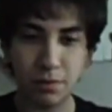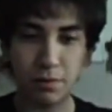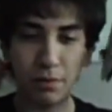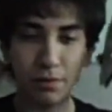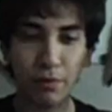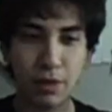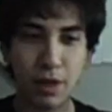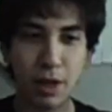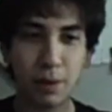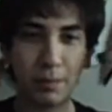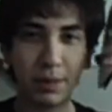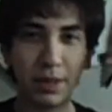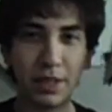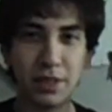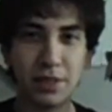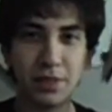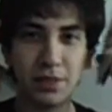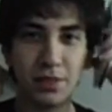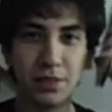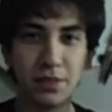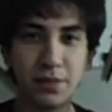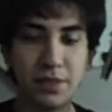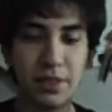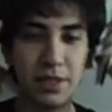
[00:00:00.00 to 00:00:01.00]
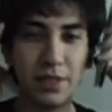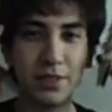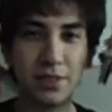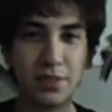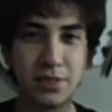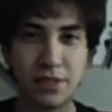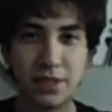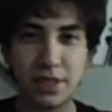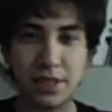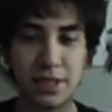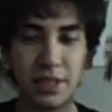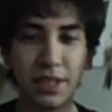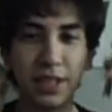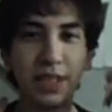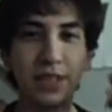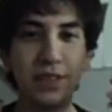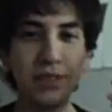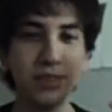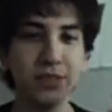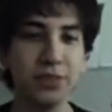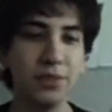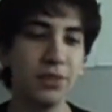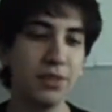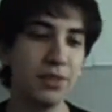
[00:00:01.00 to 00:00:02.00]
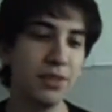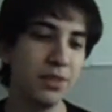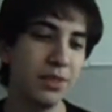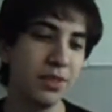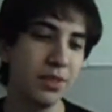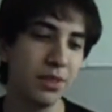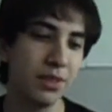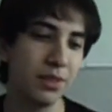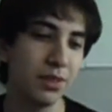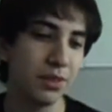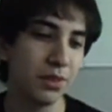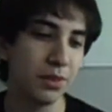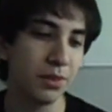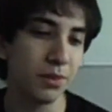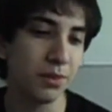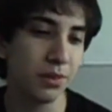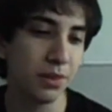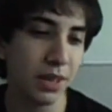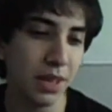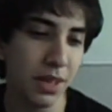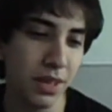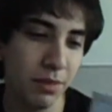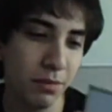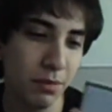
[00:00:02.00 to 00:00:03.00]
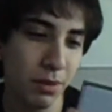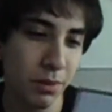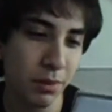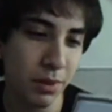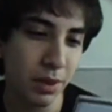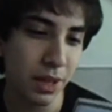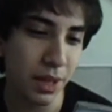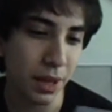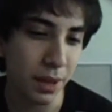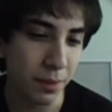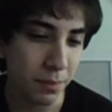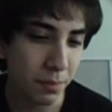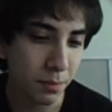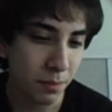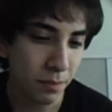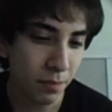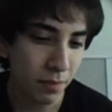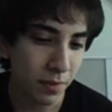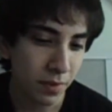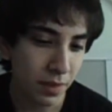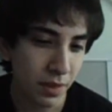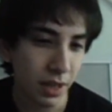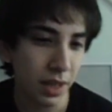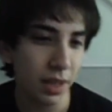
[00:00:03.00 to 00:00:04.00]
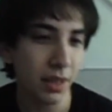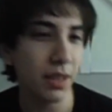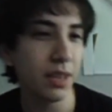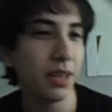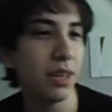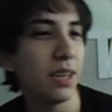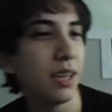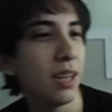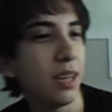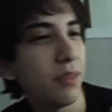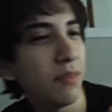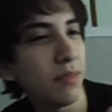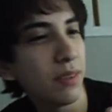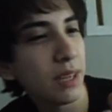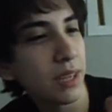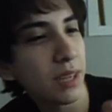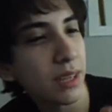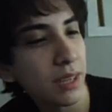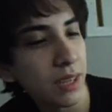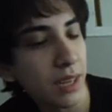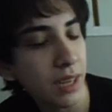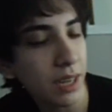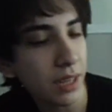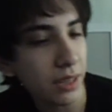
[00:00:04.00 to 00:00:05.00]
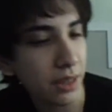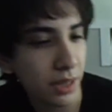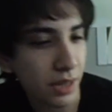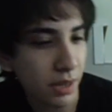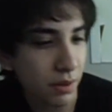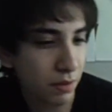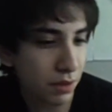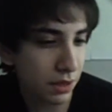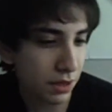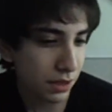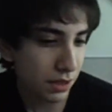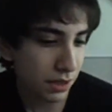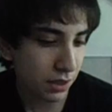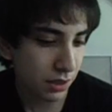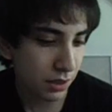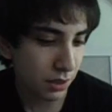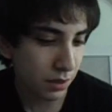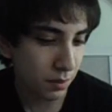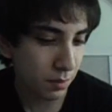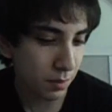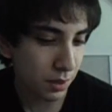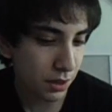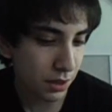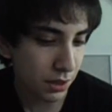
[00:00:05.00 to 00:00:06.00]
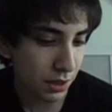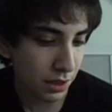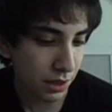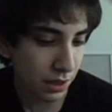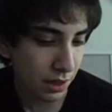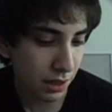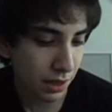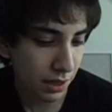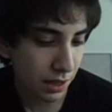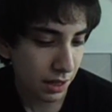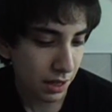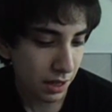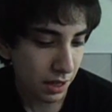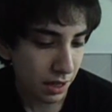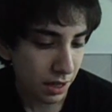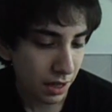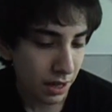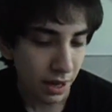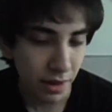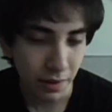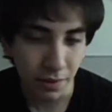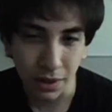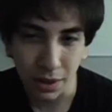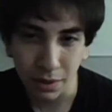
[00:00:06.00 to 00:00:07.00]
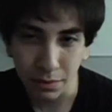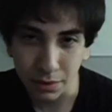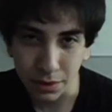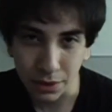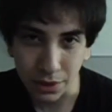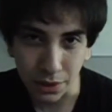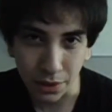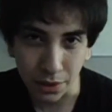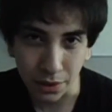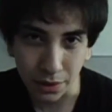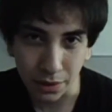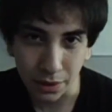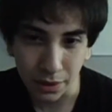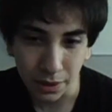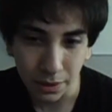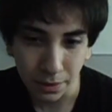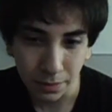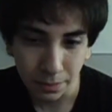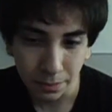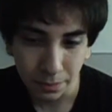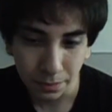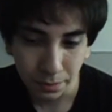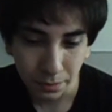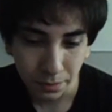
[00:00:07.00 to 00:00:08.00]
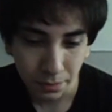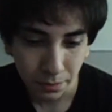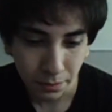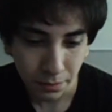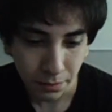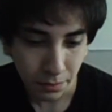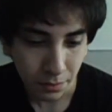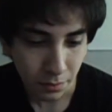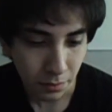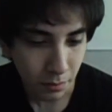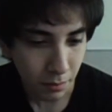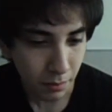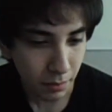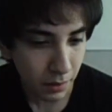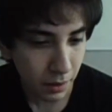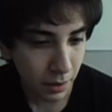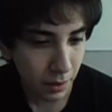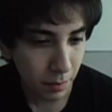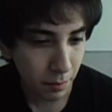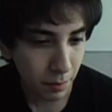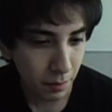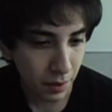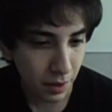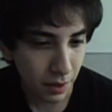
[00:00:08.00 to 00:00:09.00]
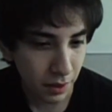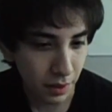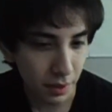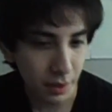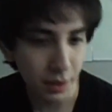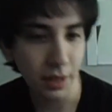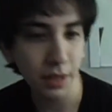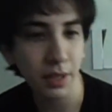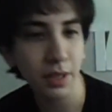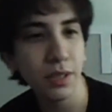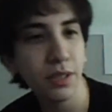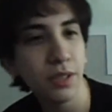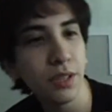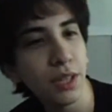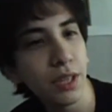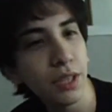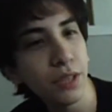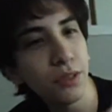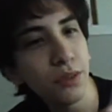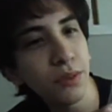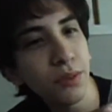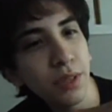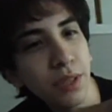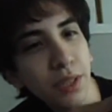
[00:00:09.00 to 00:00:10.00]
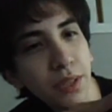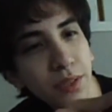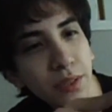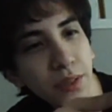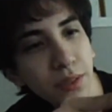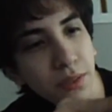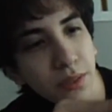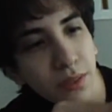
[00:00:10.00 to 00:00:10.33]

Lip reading: flockiness of this, of the ears. So I went with that. And then I have like, I think I was listening to music, I forgot what song, but I drew this,